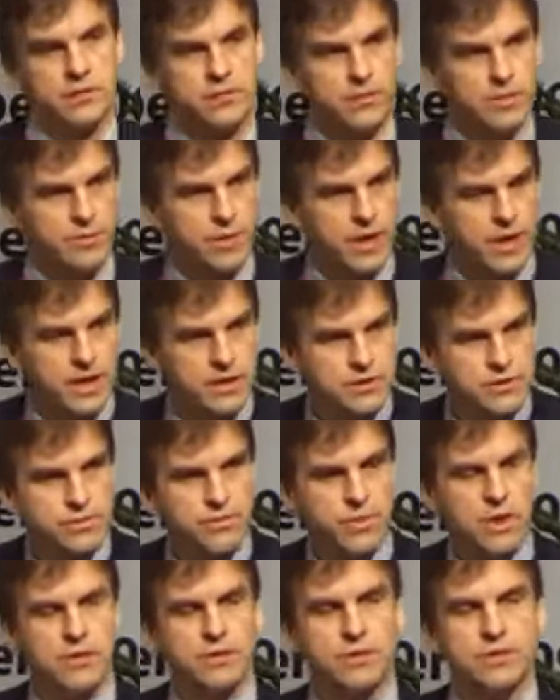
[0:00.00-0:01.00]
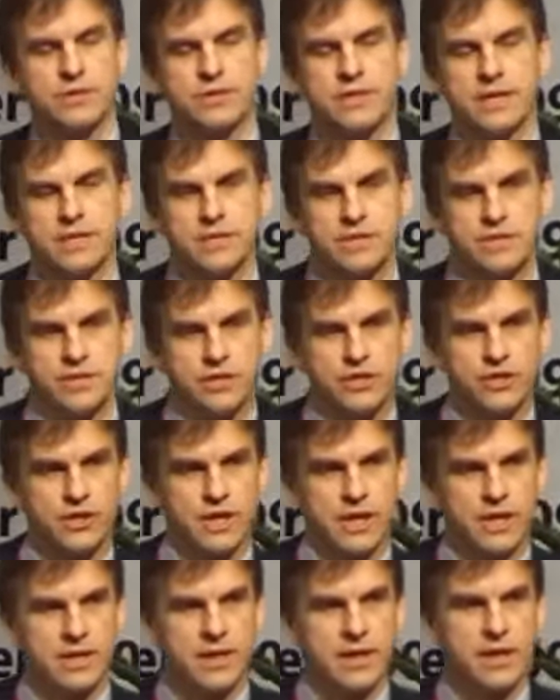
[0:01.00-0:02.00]
from a hydropower station in
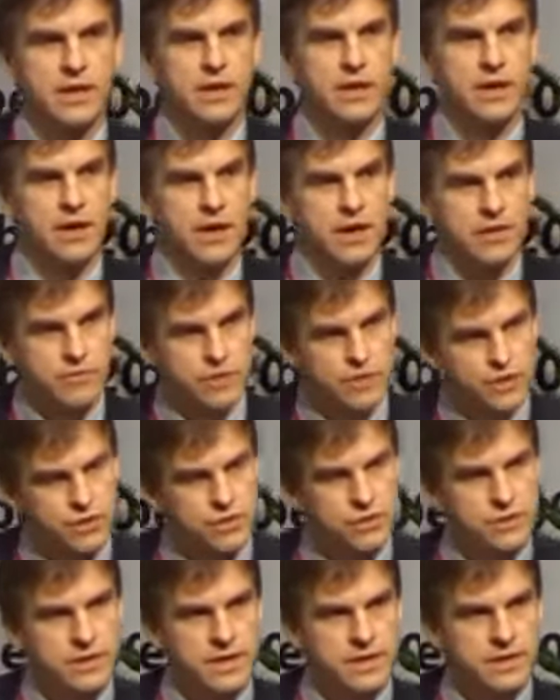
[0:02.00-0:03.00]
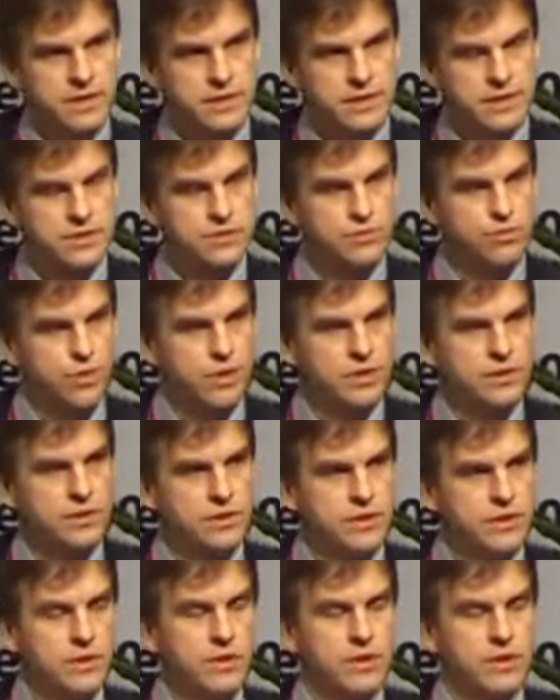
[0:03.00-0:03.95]
China, are we sure that is 1